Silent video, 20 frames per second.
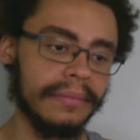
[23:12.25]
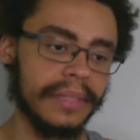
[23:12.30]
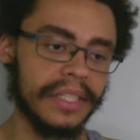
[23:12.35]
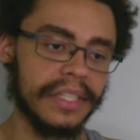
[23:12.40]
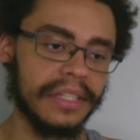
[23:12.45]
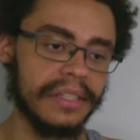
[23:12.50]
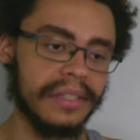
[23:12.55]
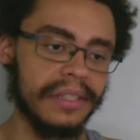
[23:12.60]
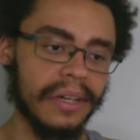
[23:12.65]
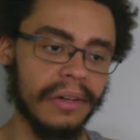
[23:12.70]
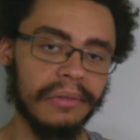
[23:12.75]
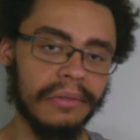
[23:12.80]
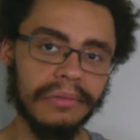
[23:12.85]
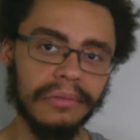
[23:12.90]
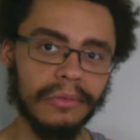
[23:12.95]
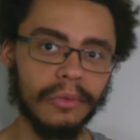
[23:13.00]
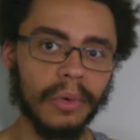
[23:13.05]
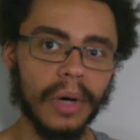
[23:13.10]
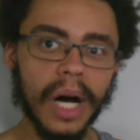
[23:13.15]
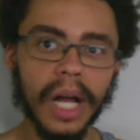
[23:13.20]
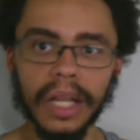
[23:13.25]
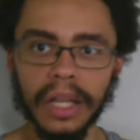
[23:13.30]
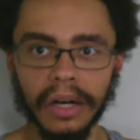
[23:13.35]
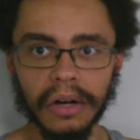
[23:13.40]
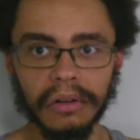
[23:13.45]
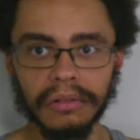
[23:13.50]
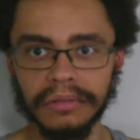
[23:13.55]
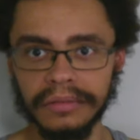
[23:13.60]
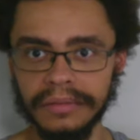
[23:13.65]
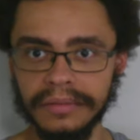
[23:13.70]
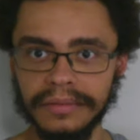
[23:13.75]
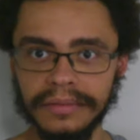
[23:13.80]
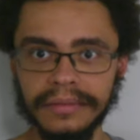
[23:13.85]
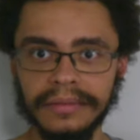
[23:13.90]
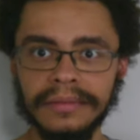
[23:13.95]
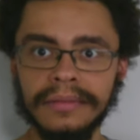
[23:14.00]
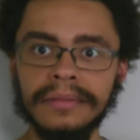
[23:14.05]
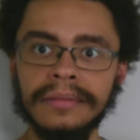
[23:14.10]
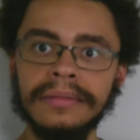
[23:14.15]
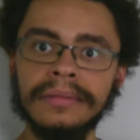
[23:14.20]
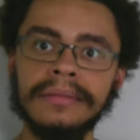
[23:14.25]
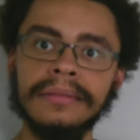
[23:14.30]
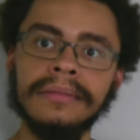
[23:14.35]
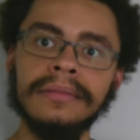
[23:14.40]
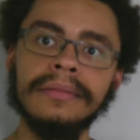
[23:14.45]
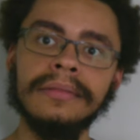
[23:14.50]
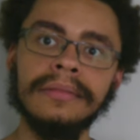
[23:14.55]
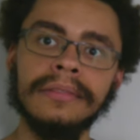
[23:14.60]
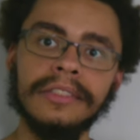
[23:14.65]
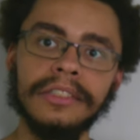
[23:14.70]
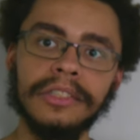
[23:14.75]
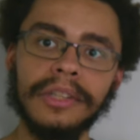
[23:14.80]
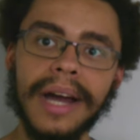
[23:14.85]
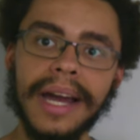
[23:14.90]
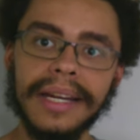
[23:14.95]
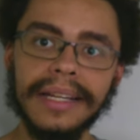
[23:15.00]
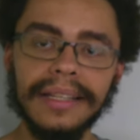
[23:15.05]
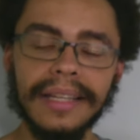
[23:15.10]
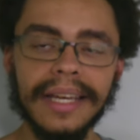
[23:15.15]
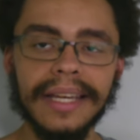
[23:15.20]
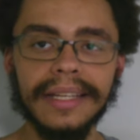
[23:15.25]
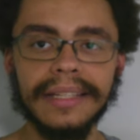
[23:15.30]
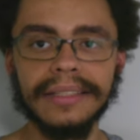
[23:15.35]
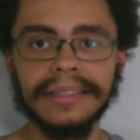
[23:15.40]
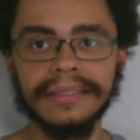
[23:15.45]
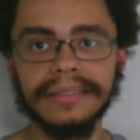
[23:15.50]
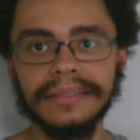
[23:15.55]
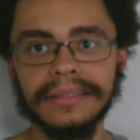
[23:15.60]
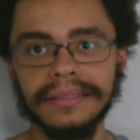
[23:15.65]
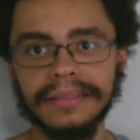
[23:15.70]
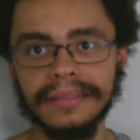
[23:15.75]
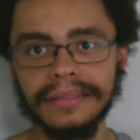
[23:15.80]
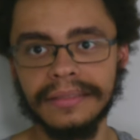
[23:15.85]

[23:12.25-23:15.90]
But just don't wallow. Try to, like,